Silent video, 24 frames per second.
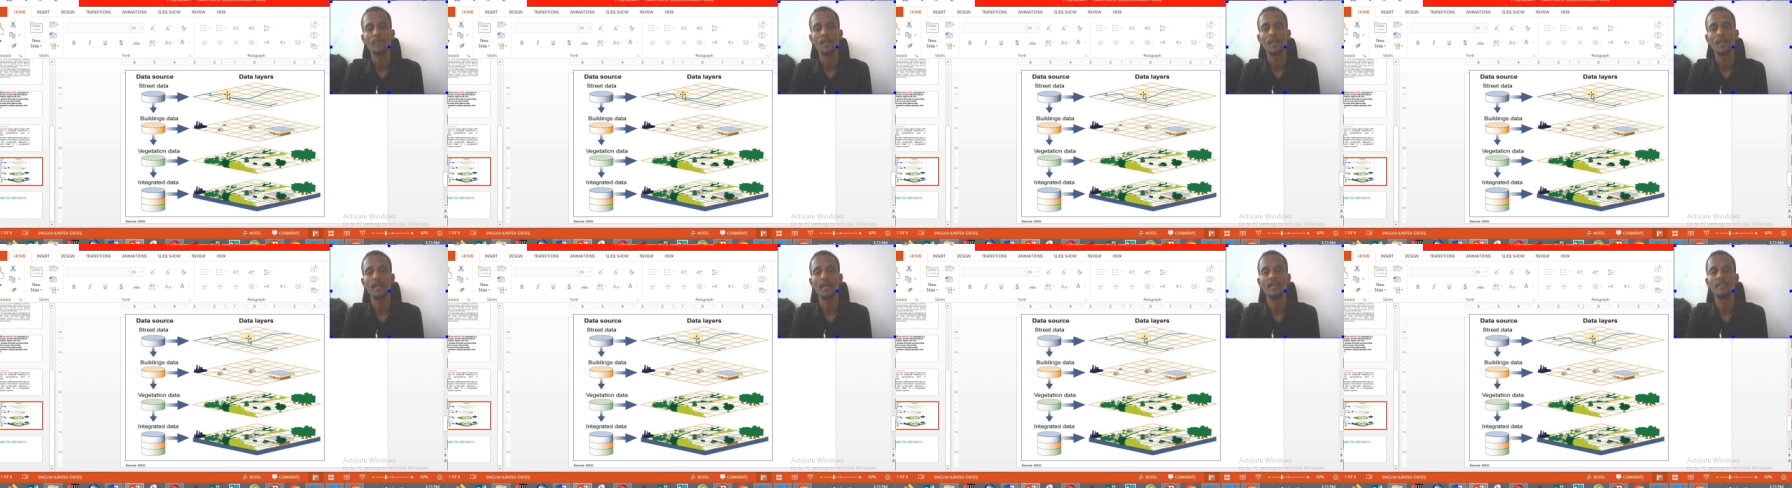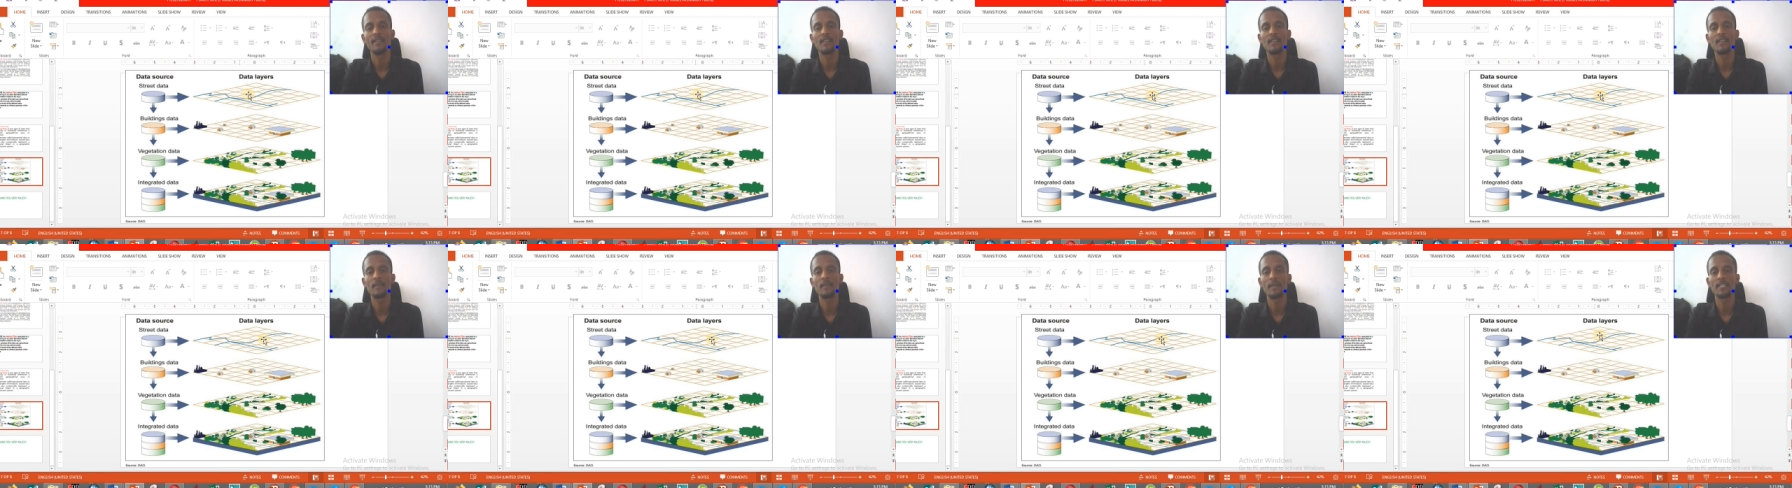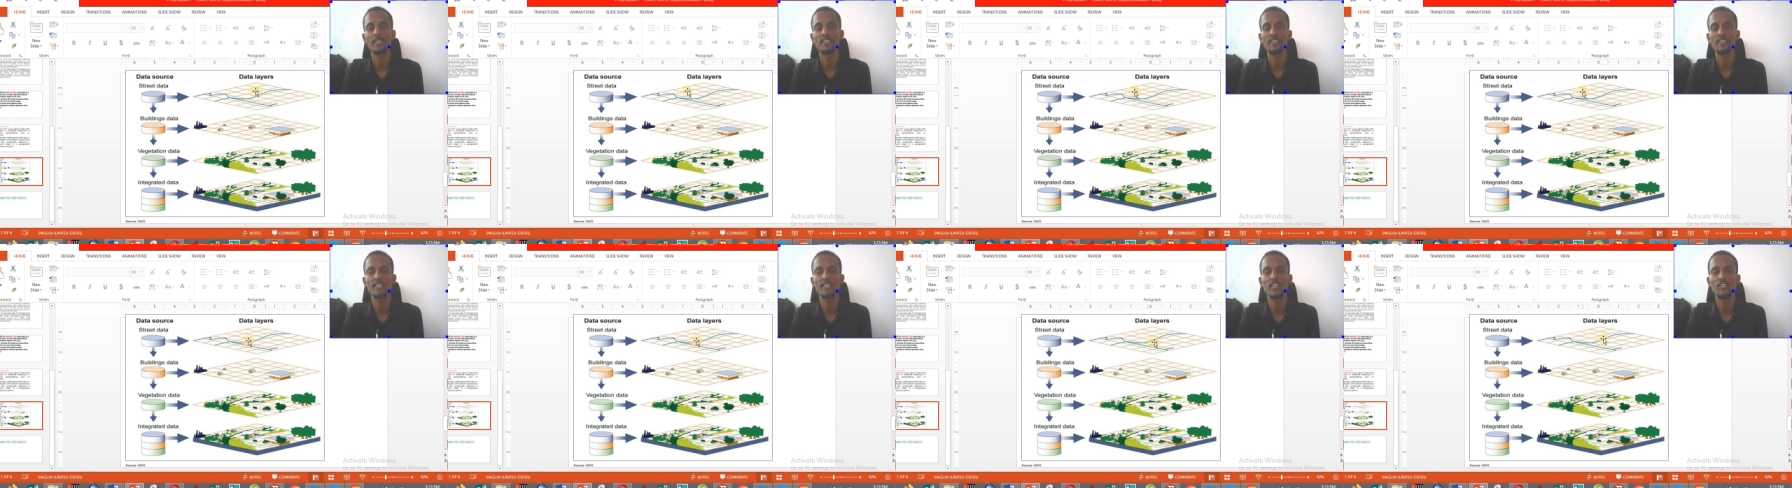and the
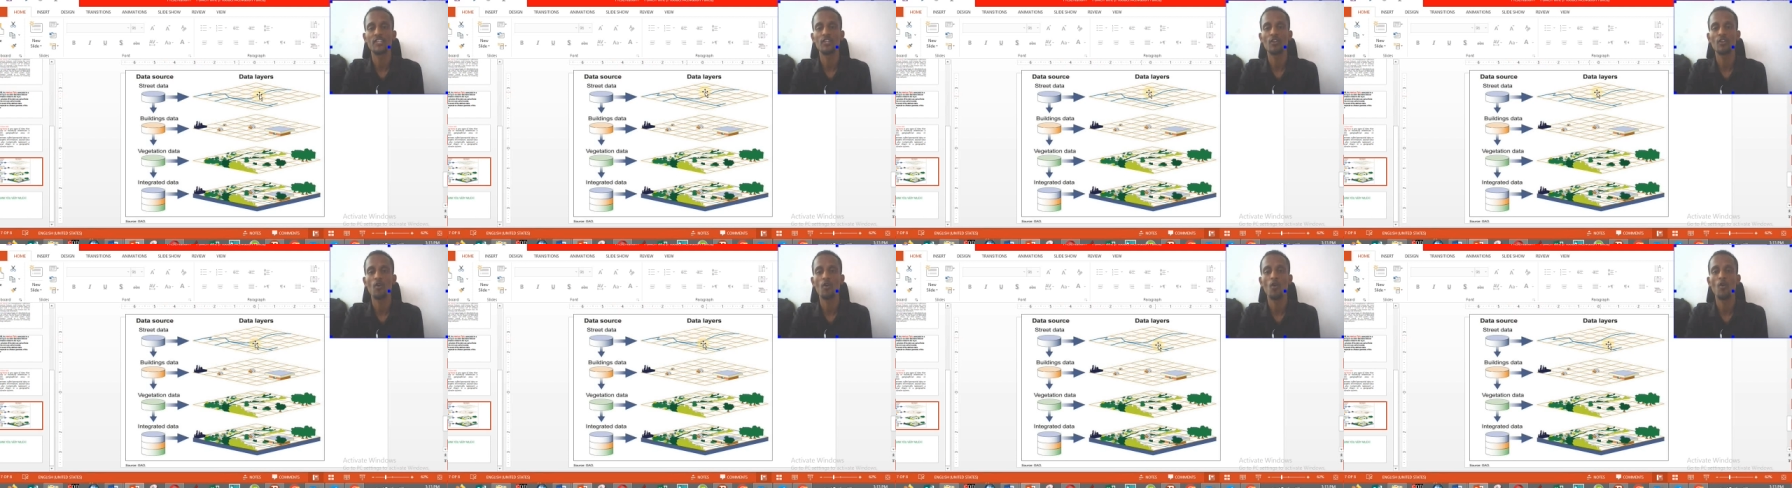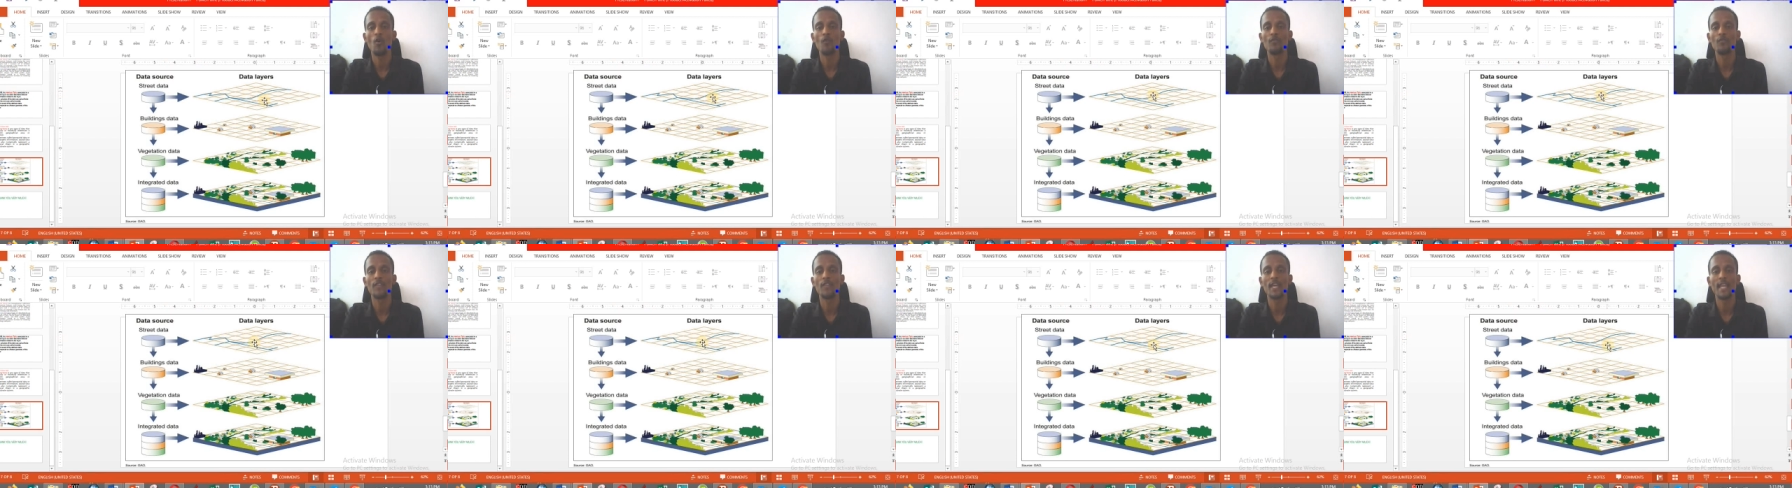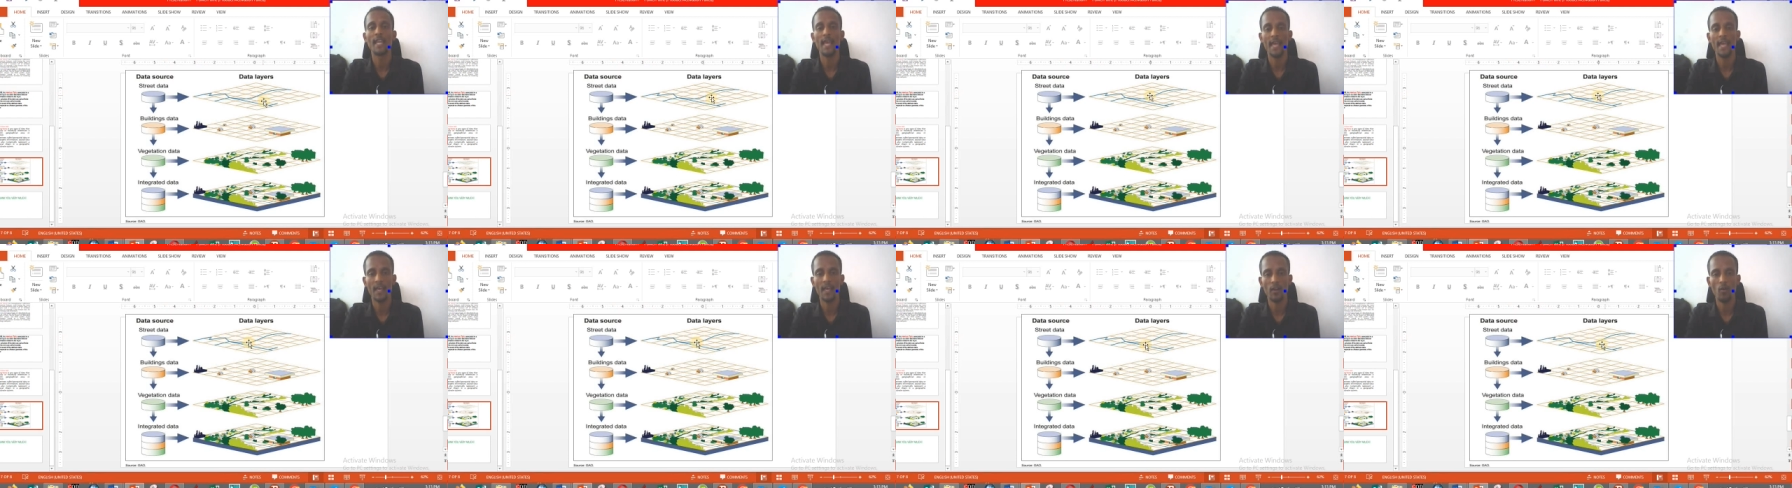representation of the
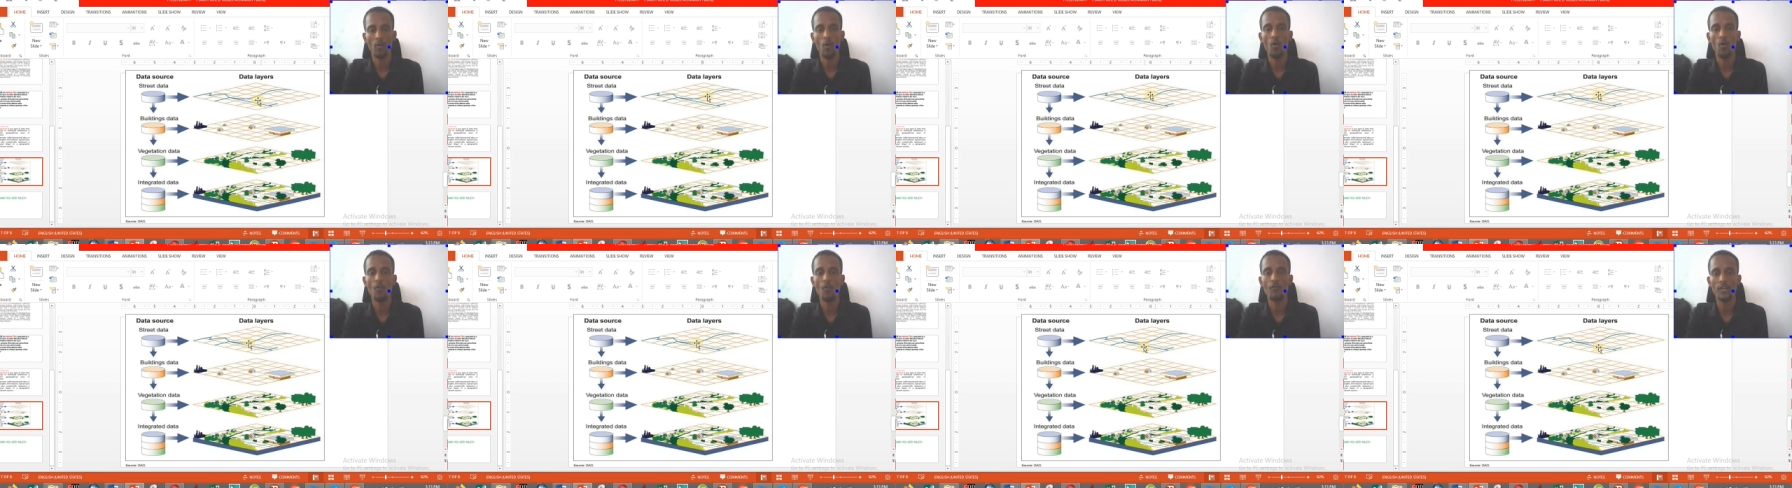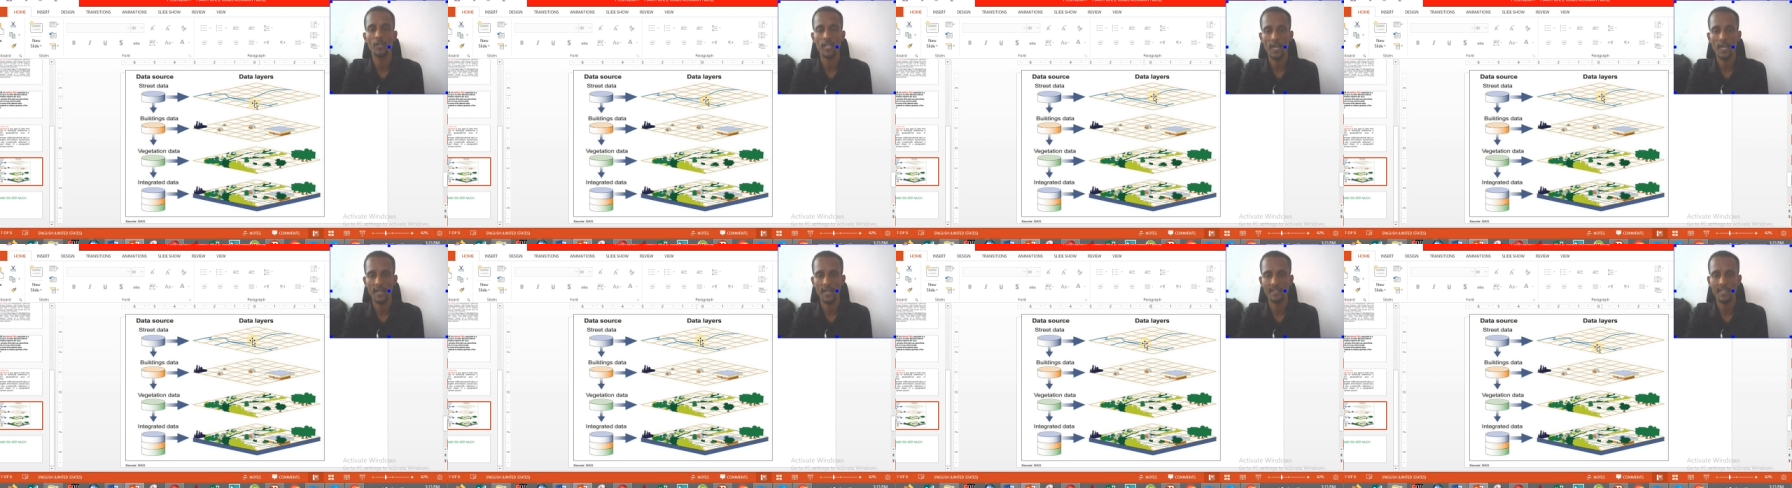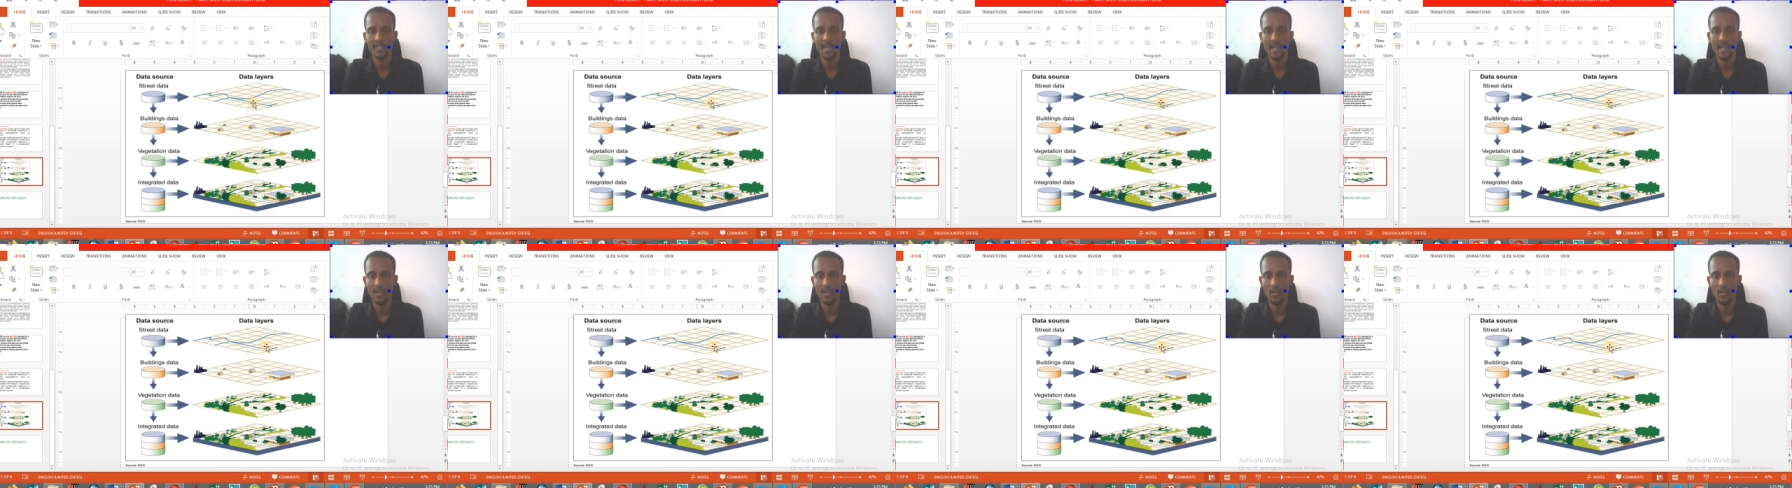layer of data.